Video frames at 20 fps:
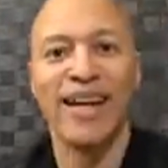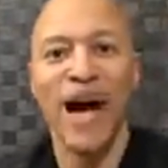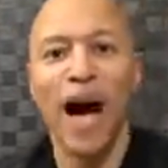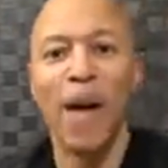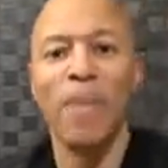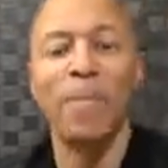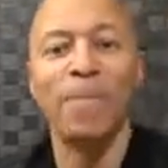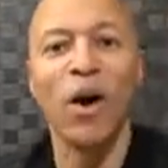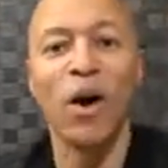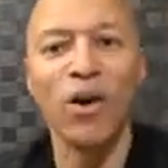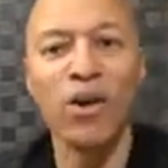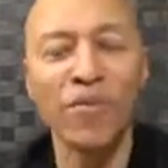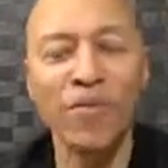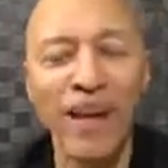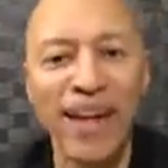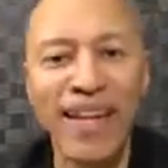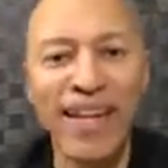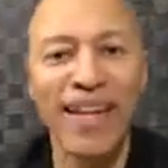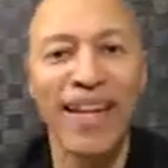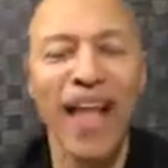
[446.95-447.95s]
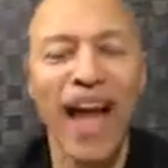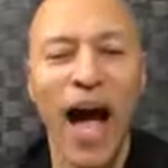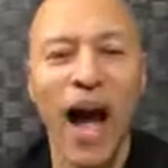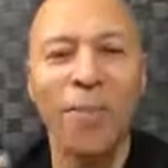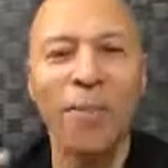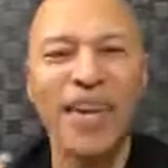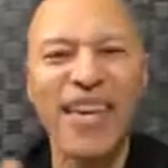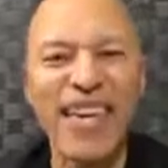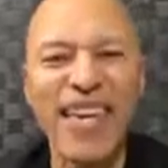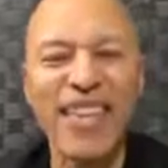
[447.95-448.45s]
I'm motivating,
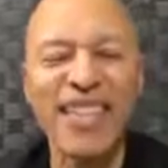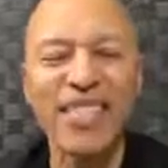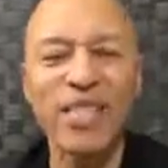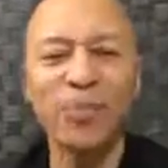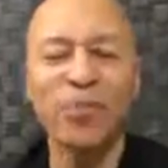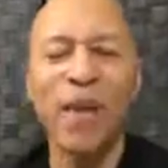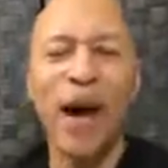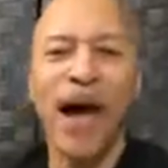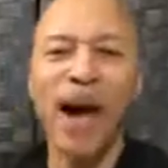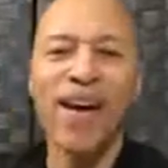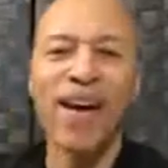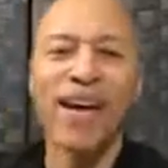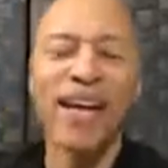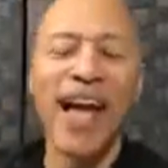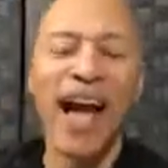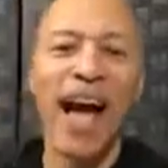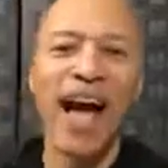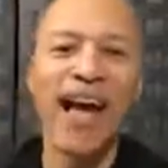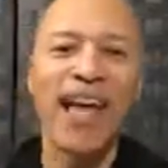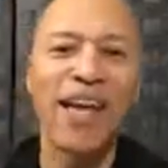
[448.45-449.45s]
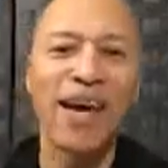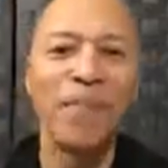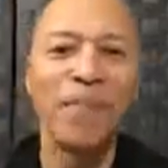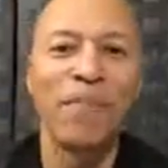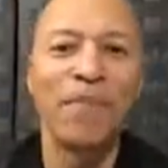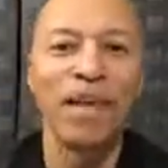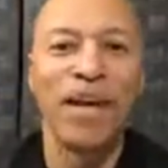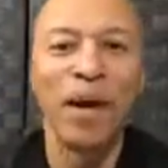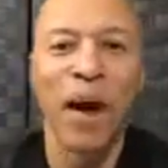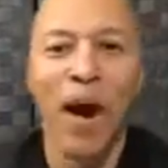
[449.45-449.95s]
I'm inspiring, I am
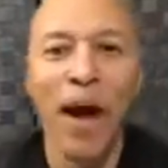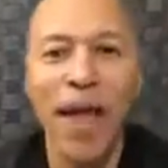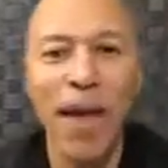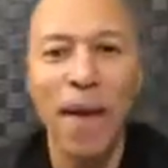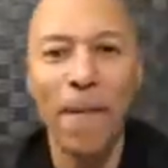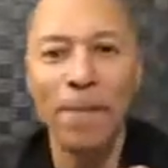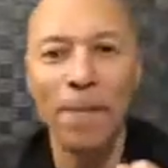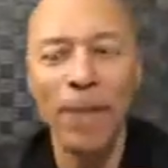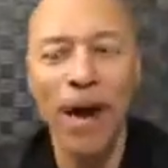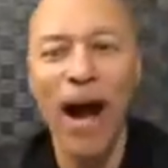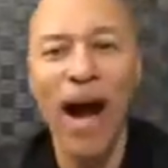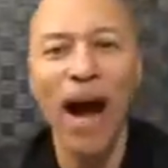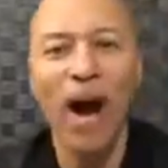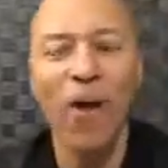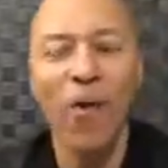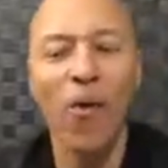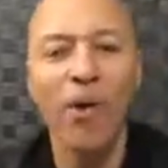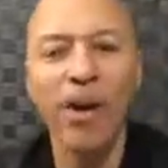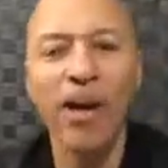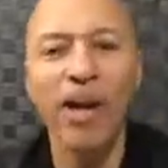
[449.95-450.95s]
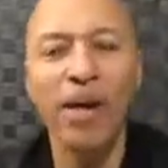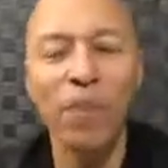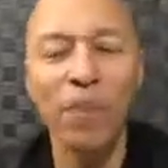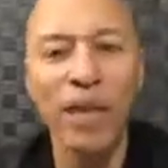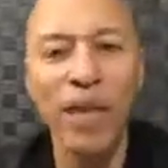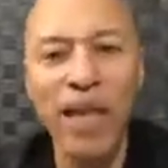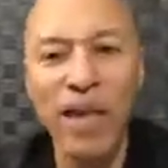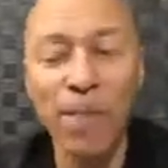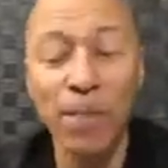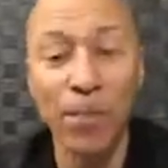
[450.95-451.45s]
empowering
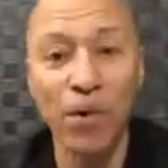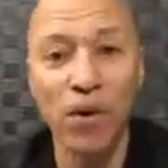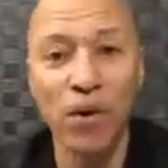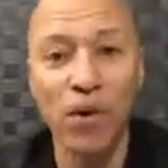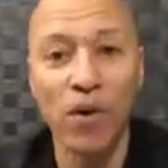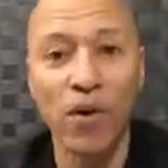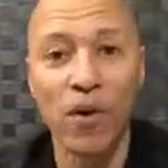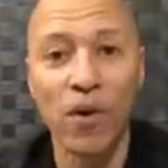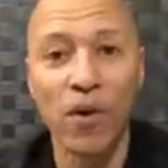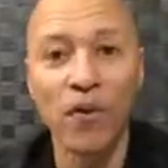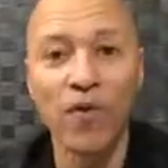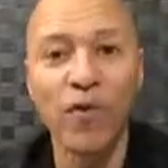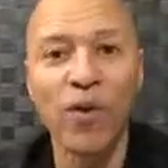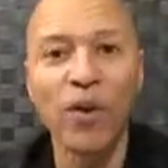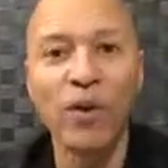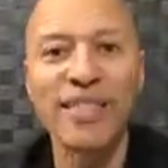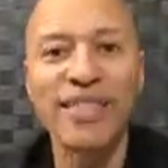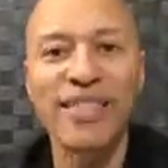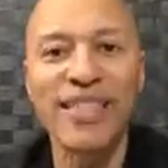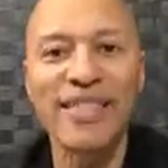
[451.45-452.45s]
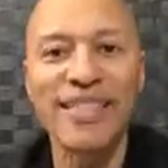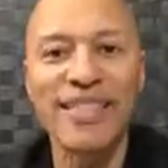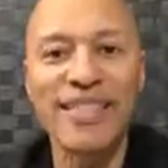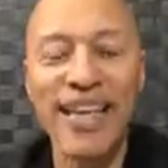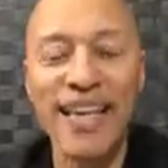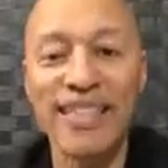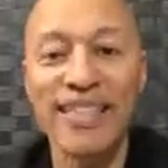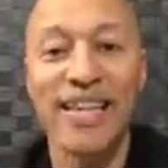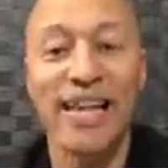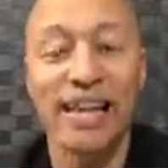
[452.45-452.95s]
people for
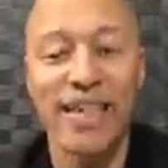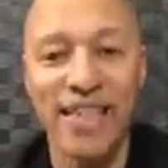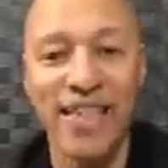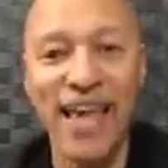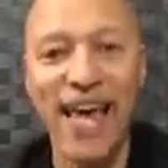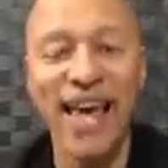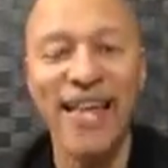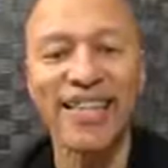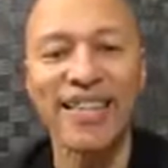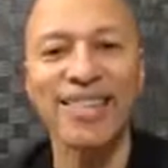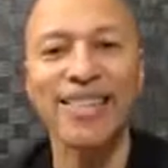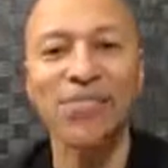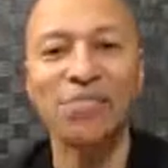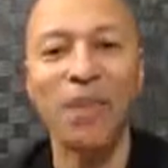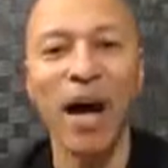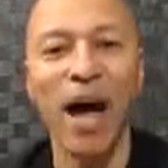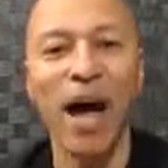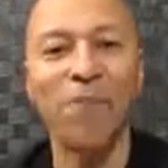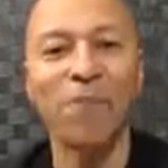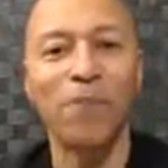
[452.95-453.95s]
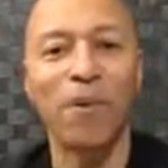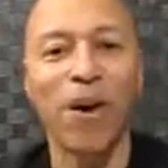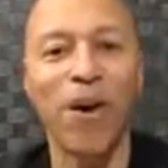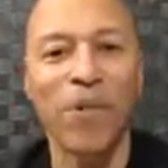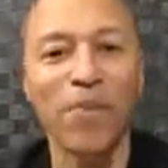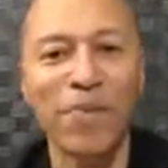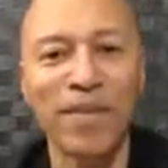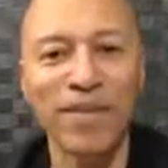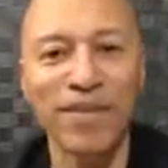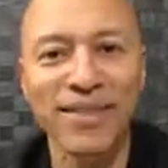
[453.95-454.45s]
success. That's my
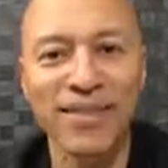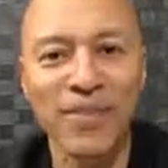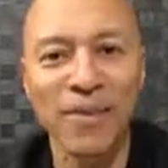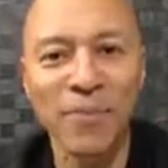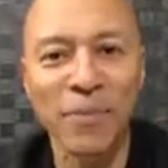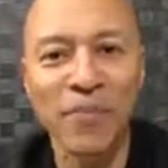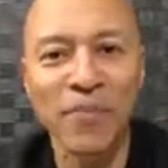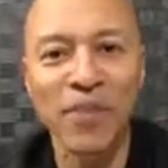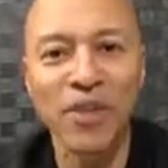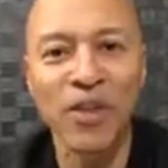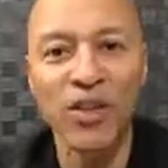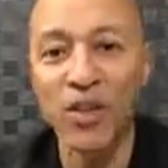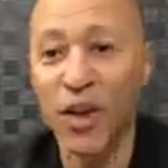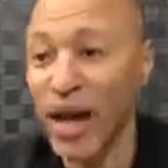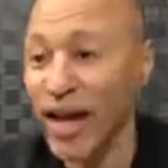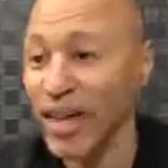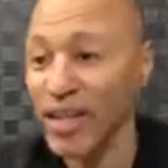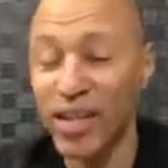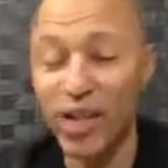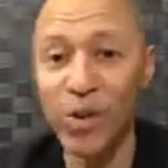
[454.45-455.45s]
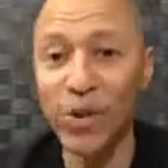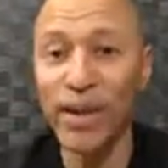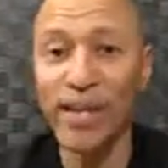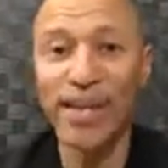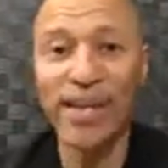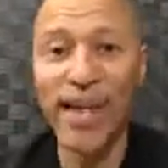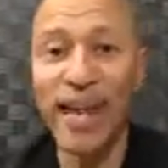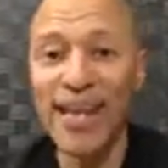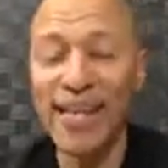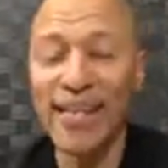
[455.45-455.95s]
purpose. So I can do it
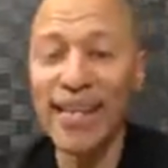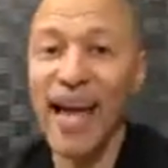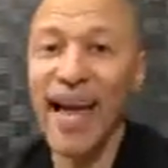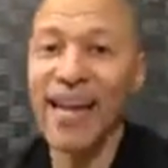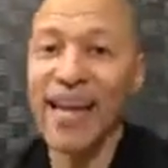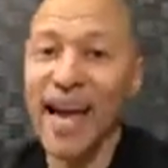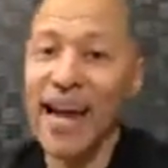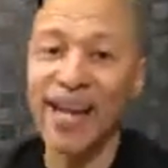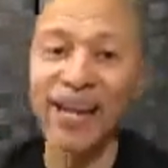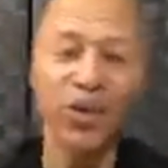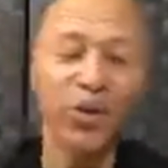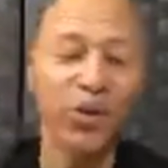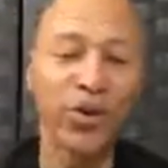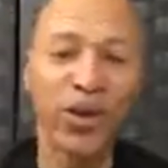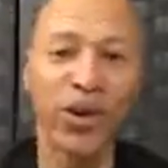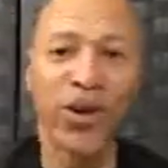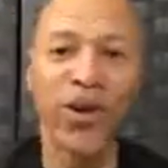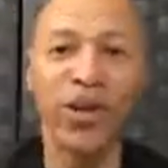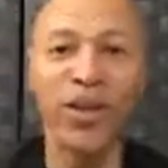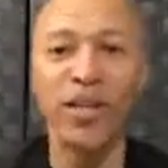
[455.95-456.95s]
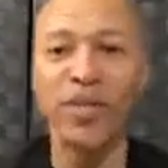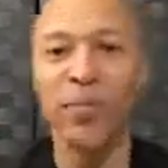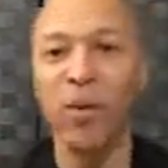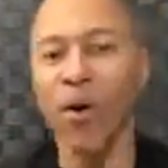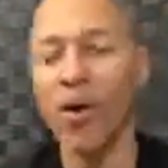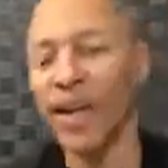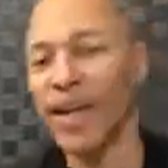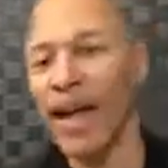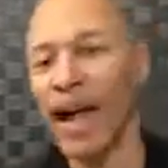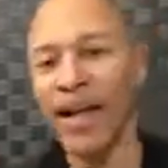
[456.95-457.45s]
at late night, I can do it early
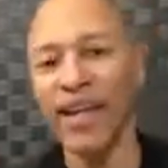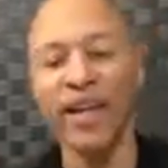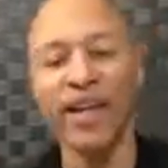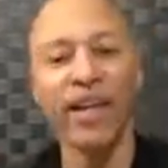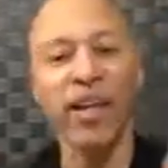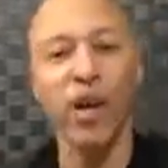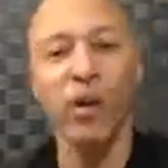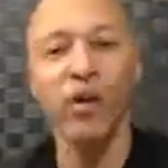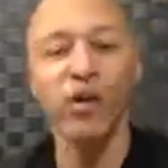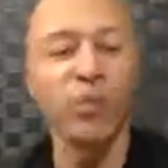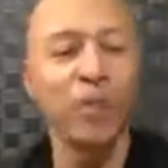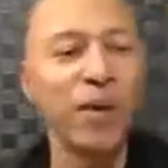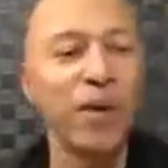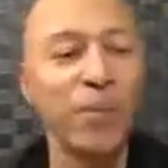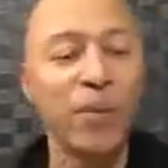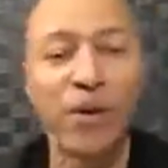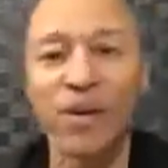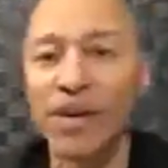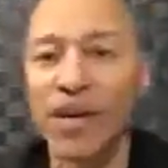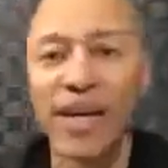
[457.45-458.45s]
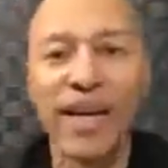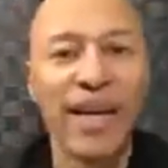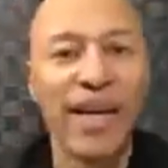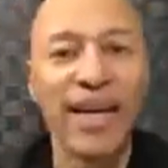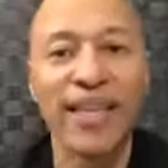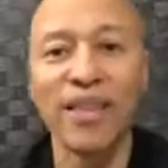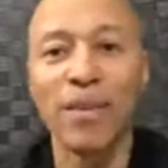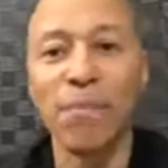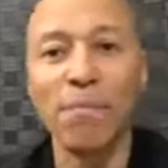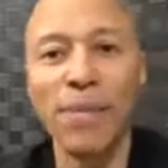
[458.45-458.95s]
morning, I can coach people
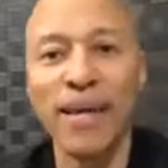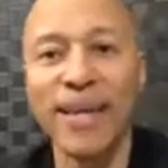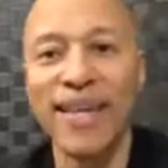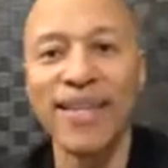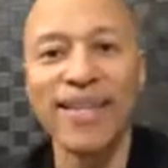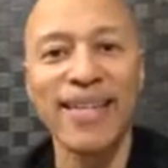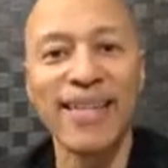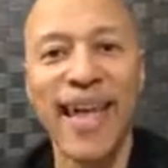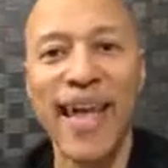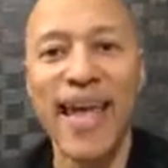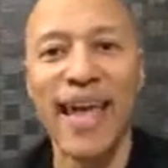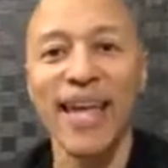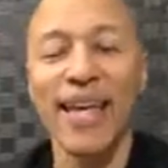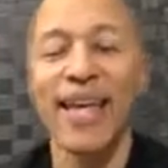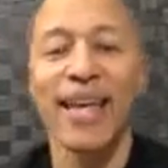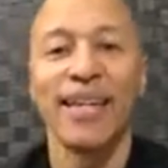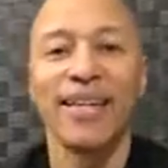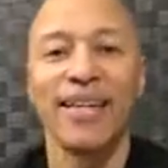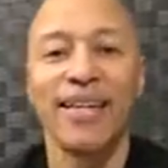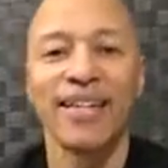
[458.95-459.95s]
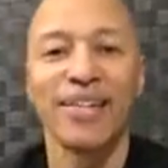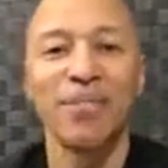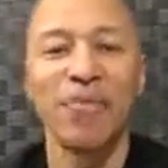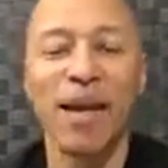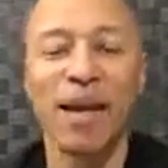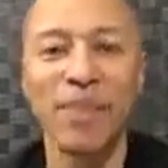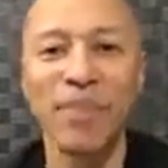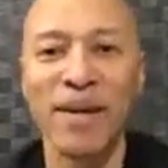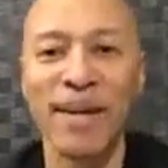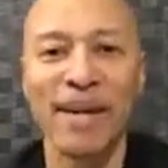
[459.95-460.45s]
in the midday. Doesn't
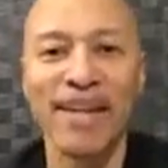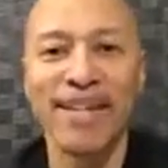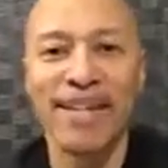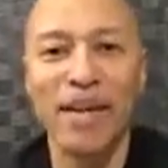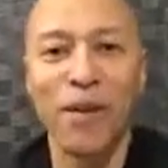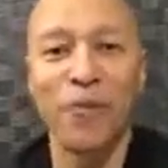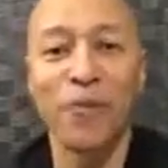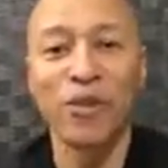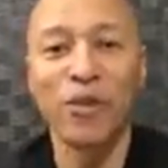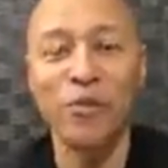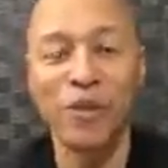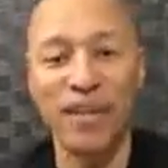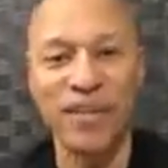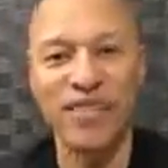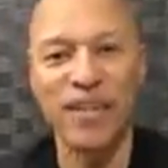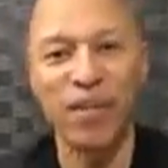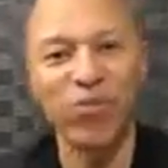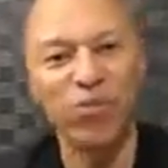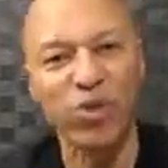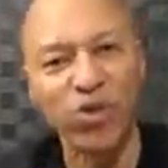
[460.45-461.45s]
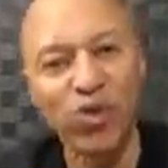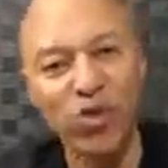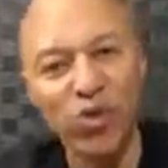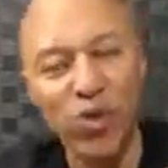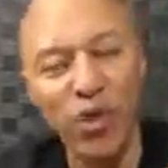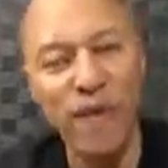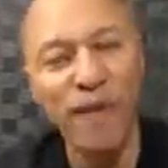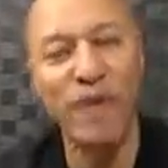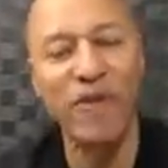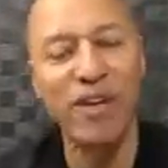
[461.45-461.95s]
make me any difference because I'm
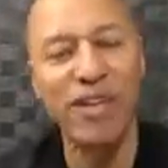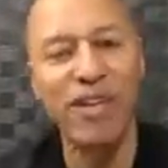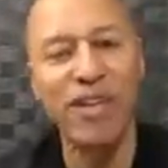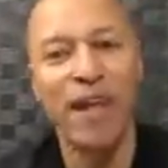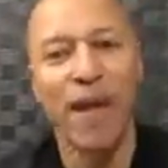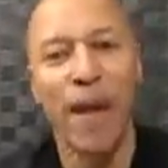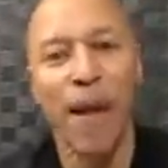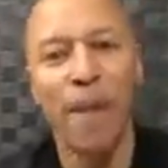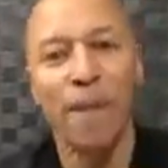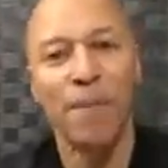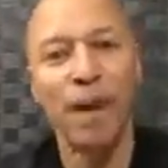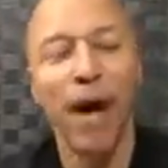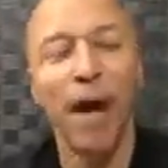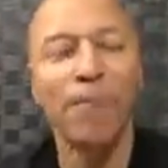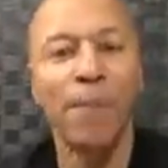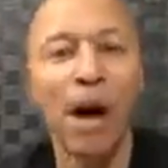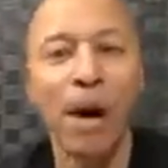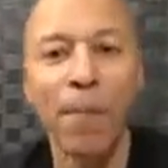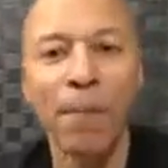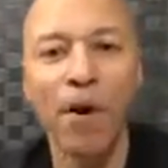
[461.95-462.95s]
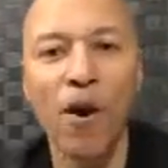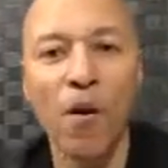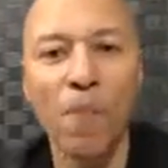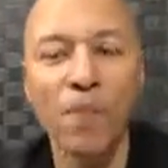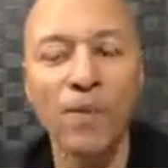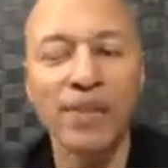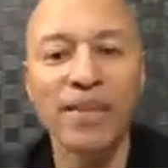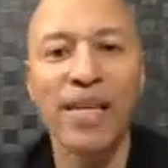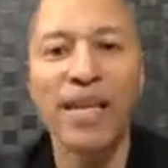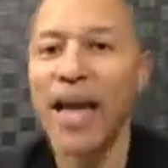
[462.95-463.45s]
driven by my
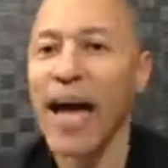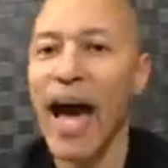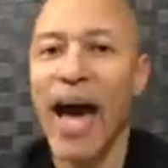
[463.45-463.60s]
purpose.